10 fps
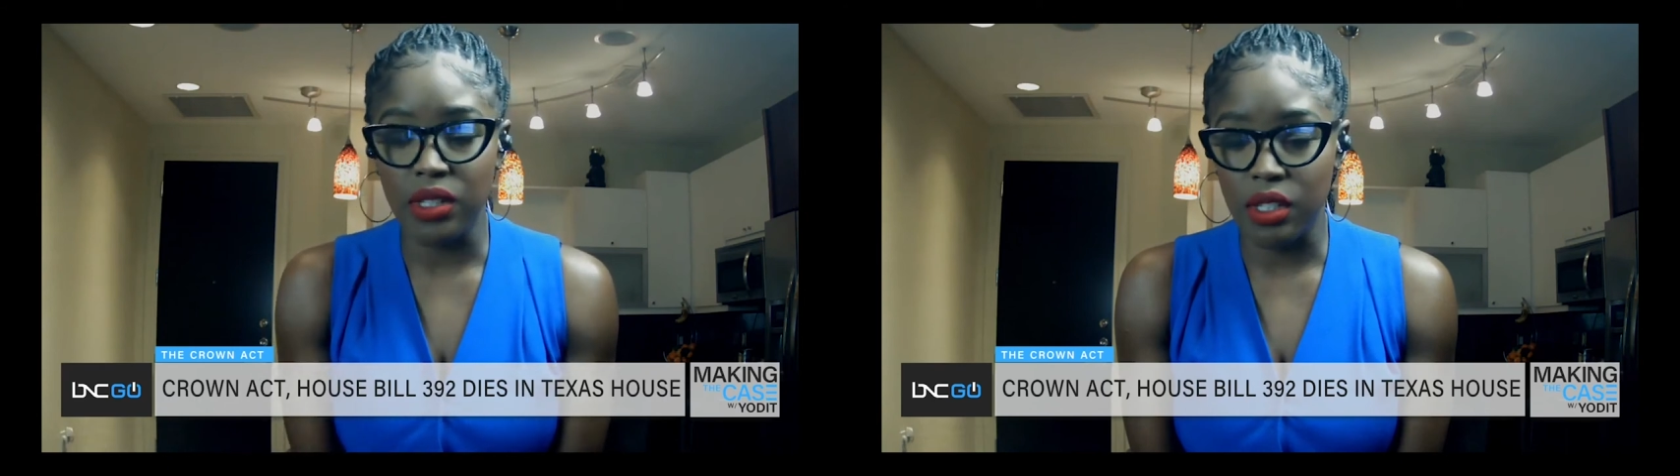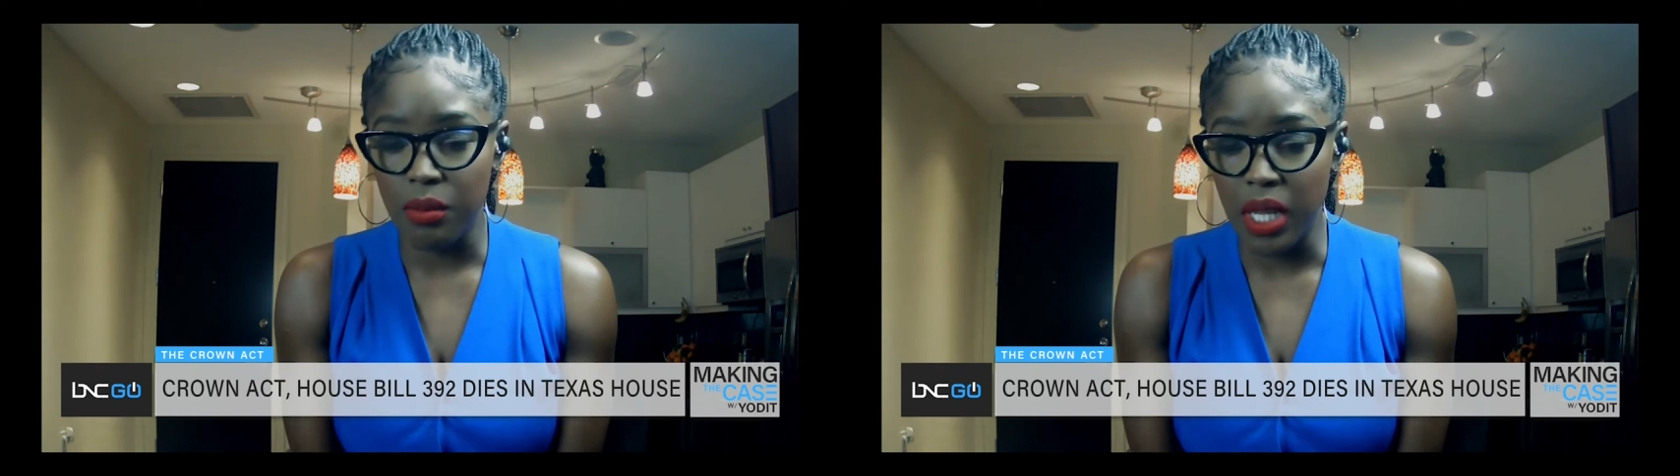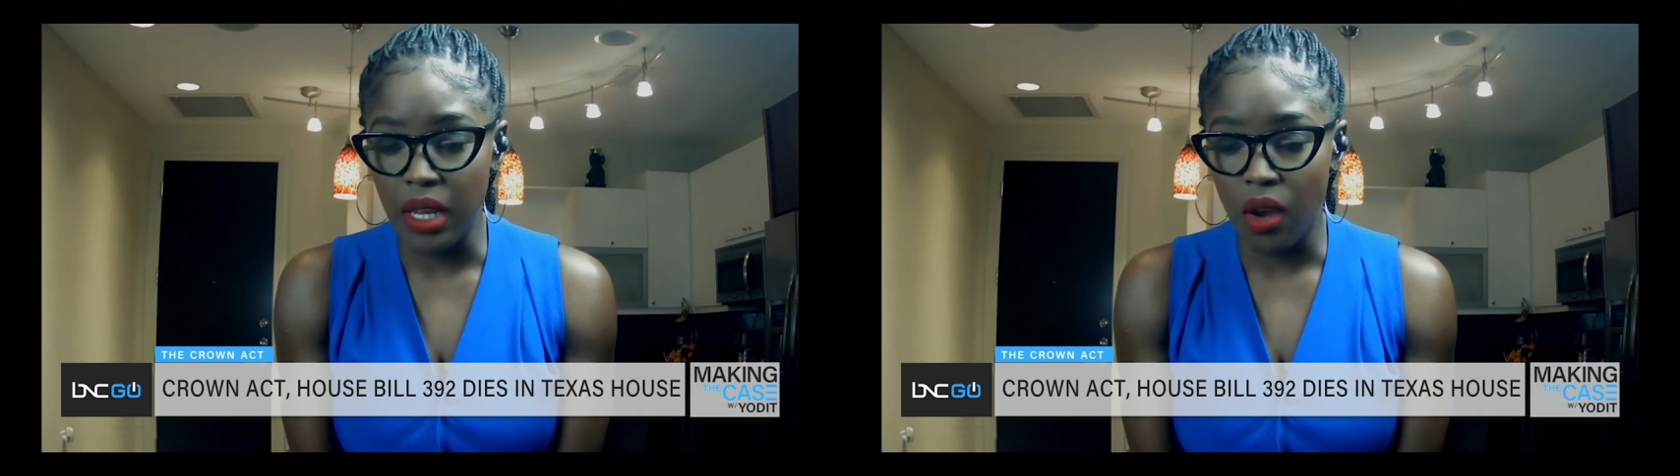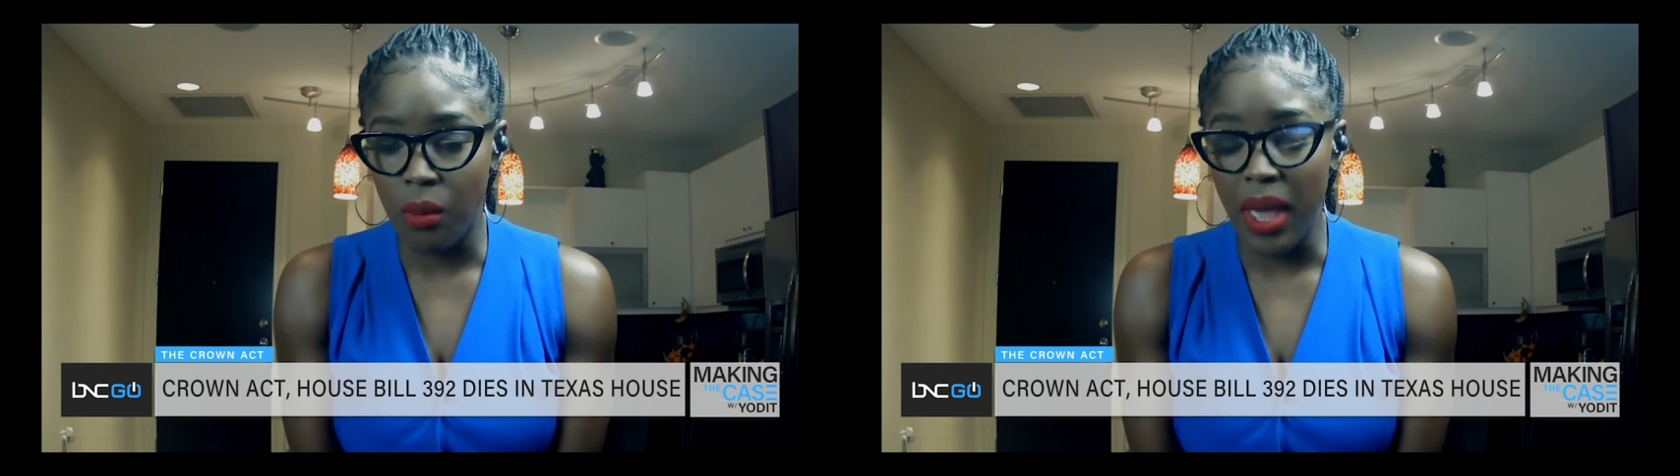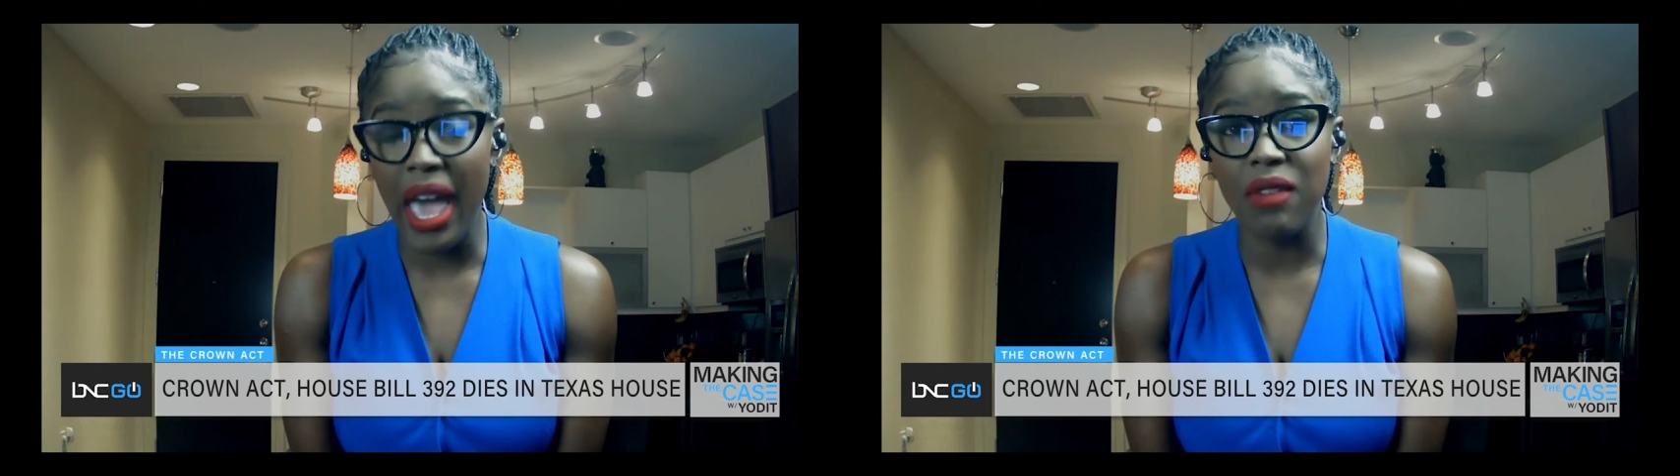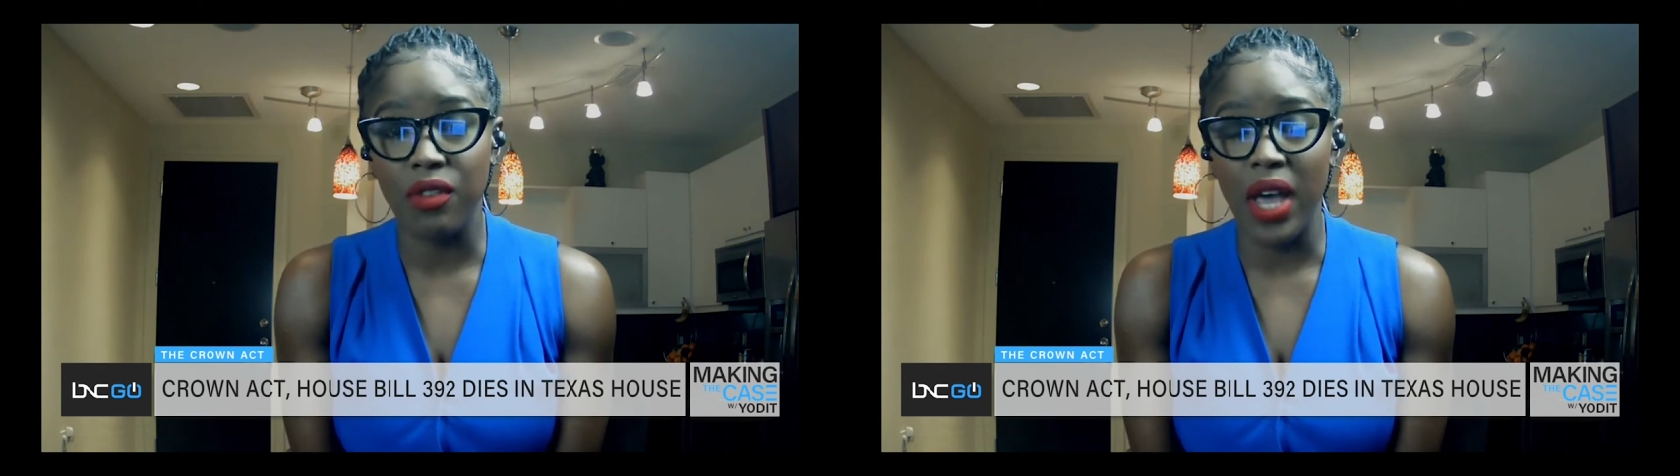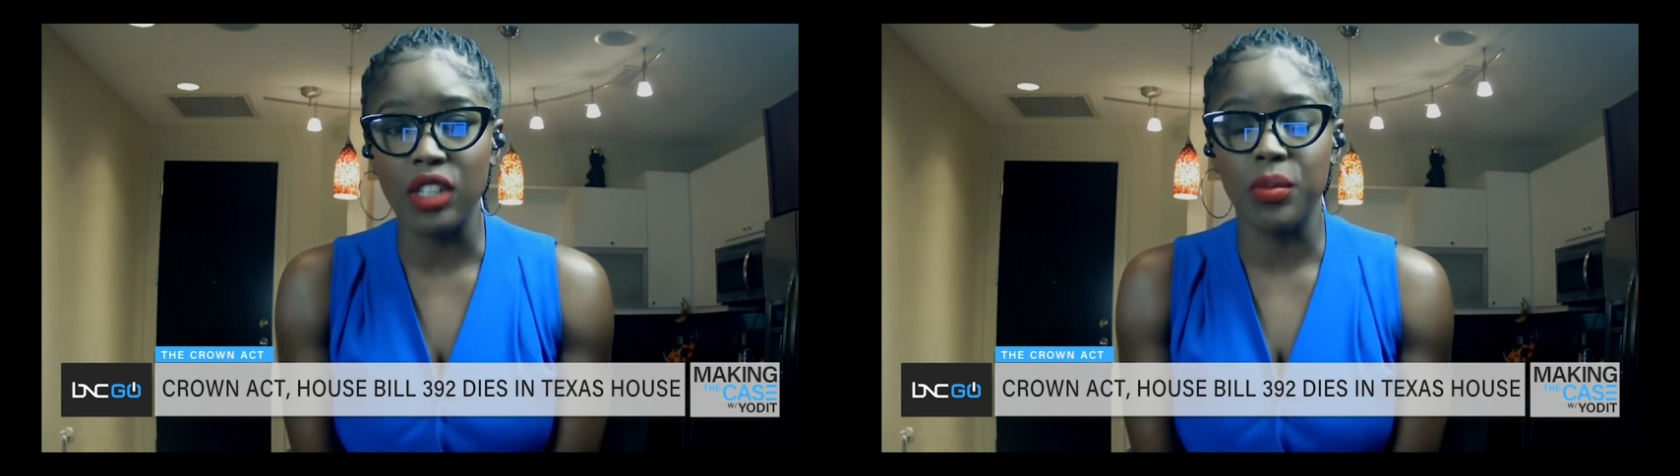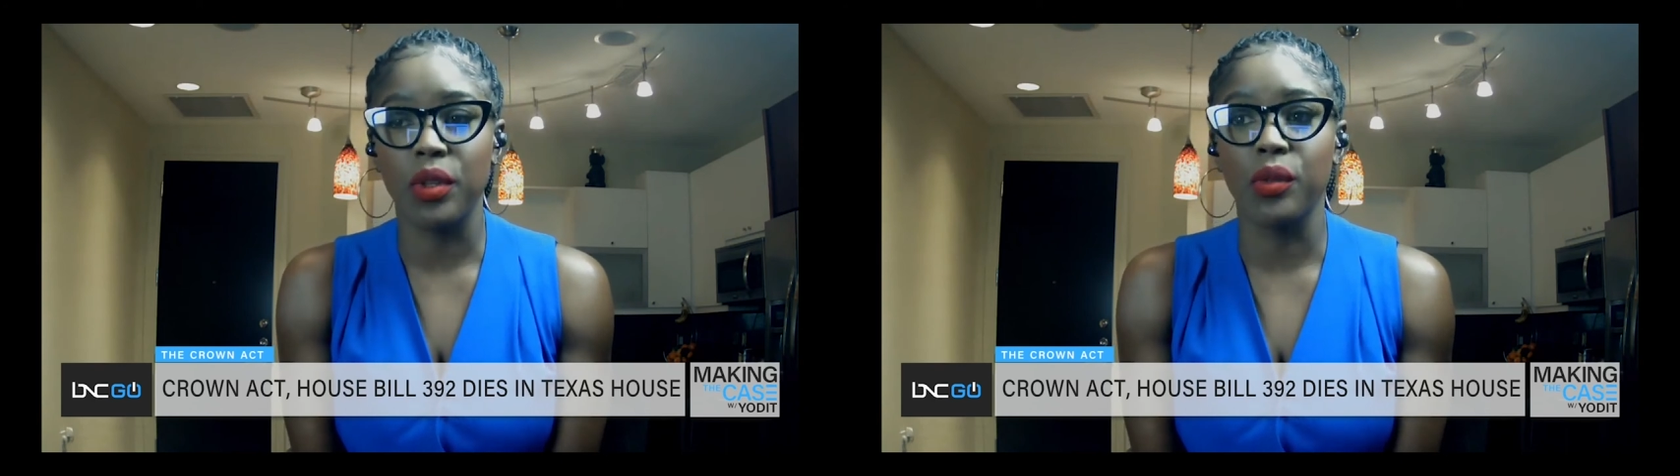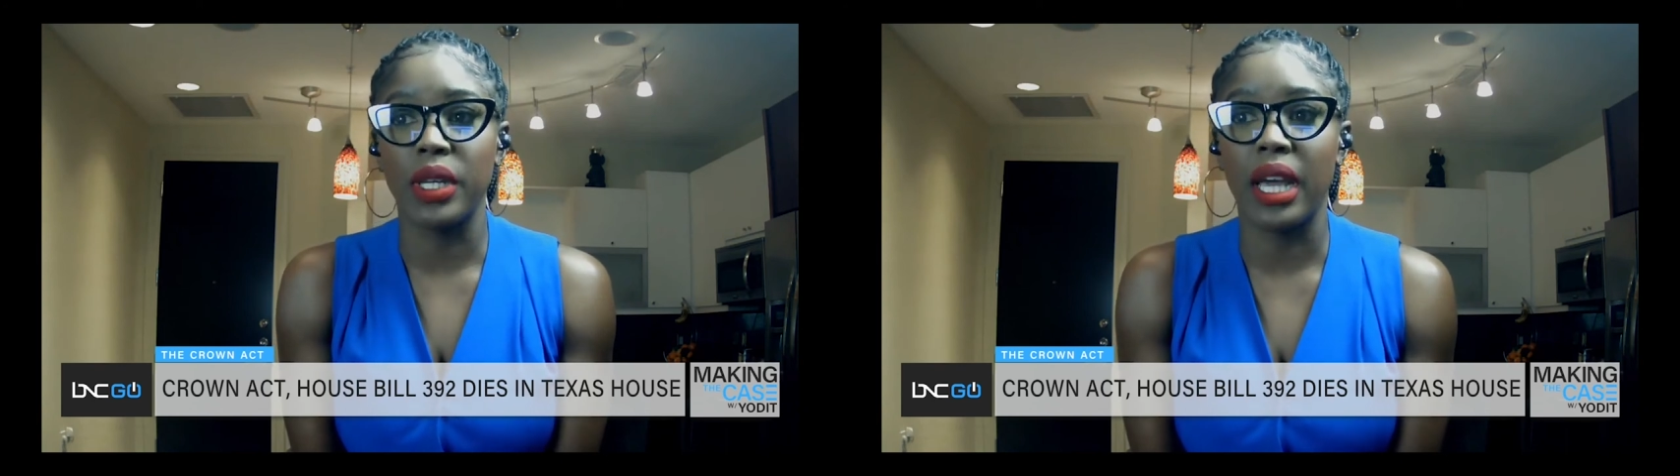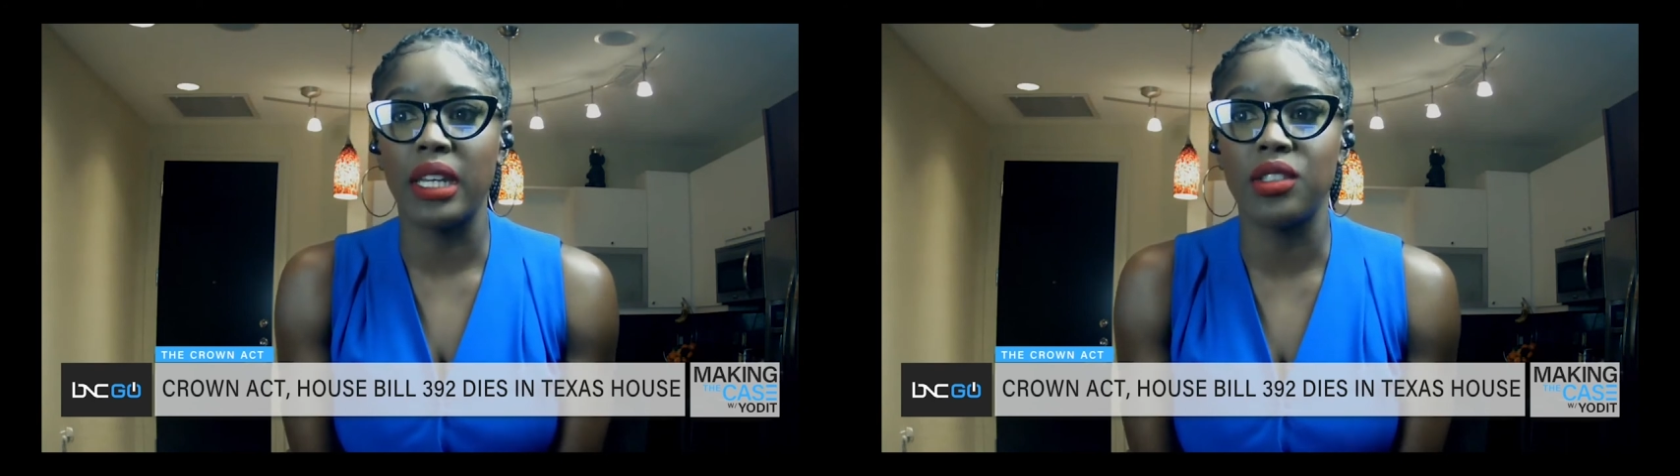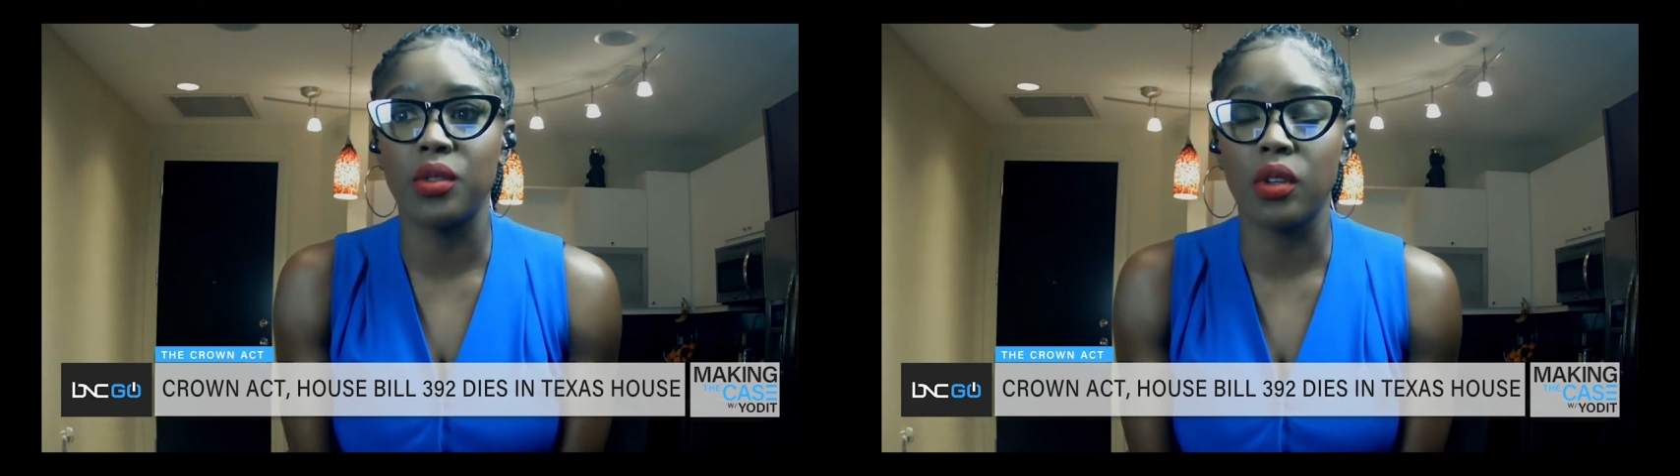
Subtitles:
Committee on behalf of House Bill 392,